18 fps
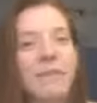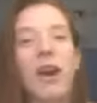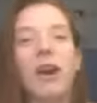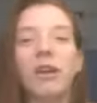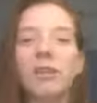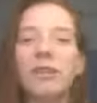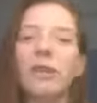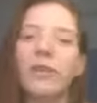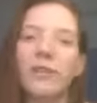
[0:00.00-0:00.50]

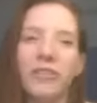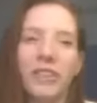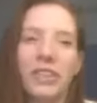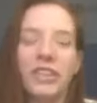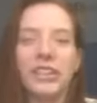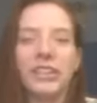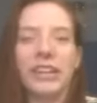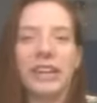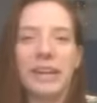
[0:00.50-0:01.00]
Also
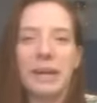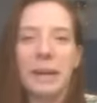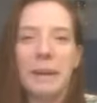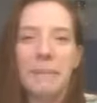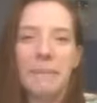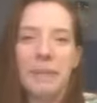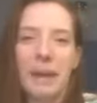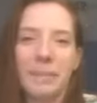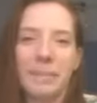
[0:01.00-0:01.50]
featuring
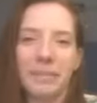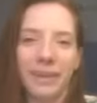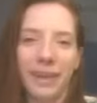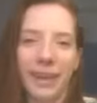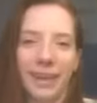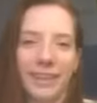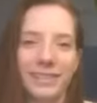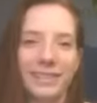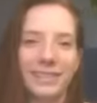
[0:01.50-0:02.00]
my
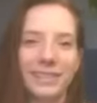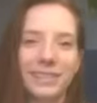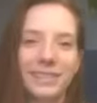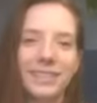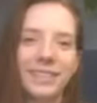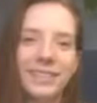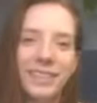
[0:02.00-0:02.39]
plant.